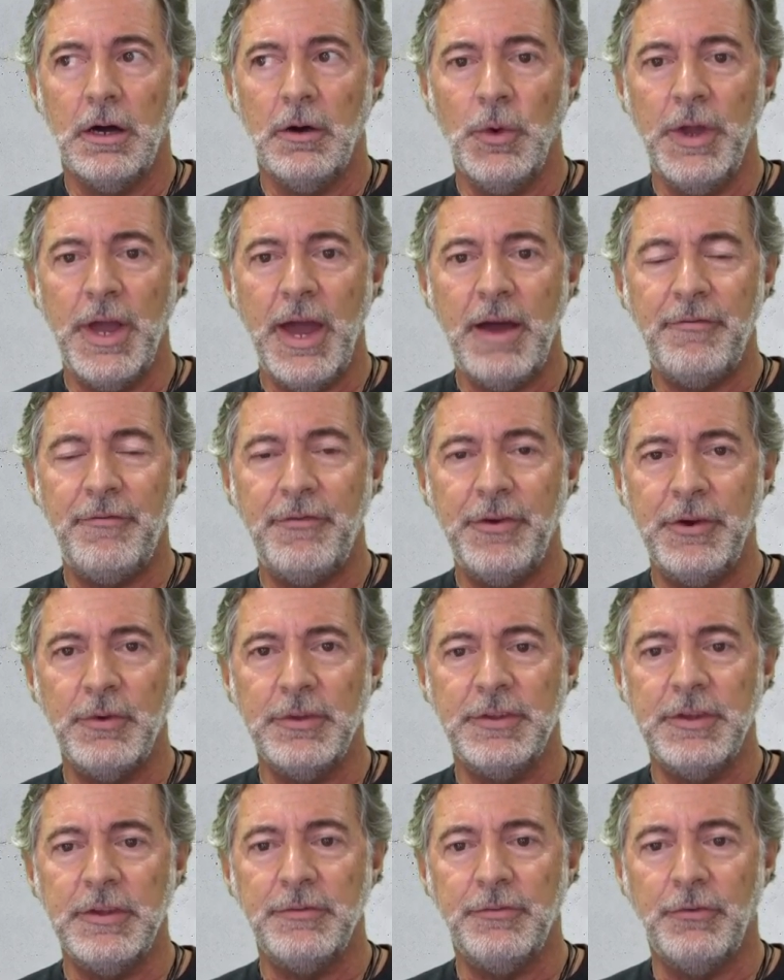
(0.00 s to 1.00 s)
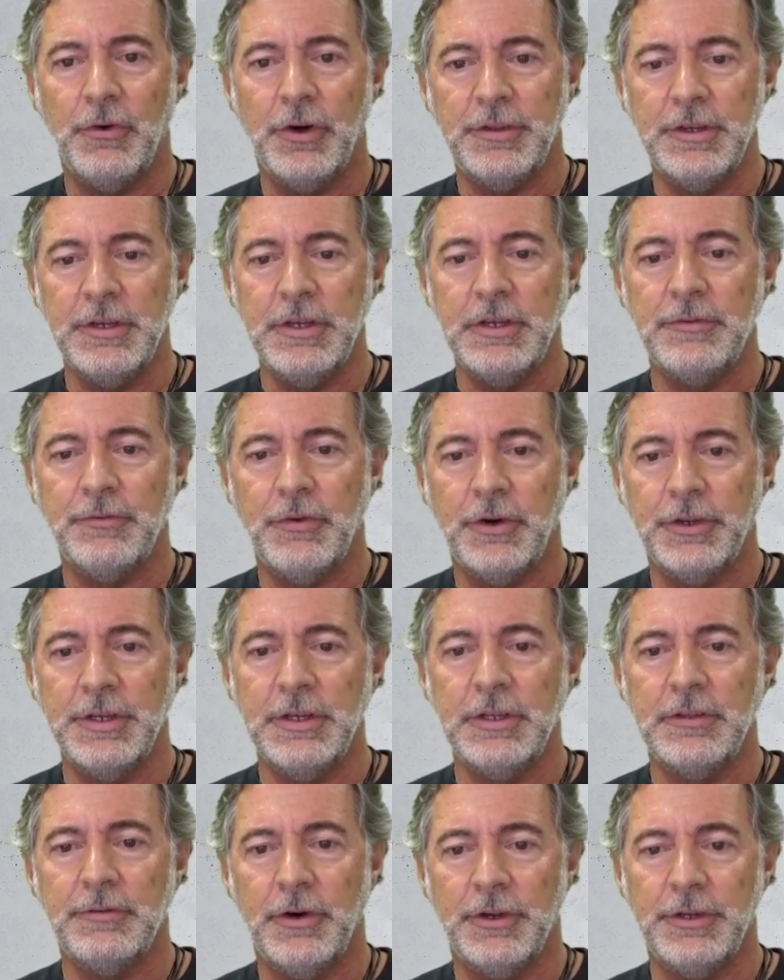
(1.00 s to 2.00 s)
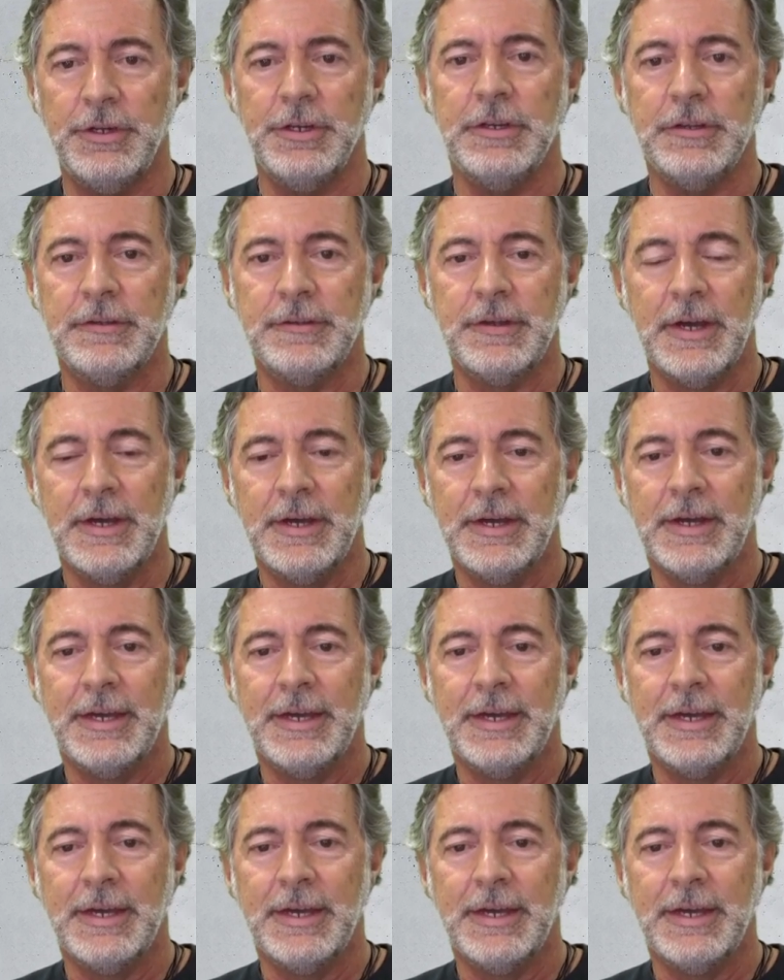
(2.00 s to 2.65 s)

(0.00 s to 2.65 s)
we have frequencies for this, for this, for this.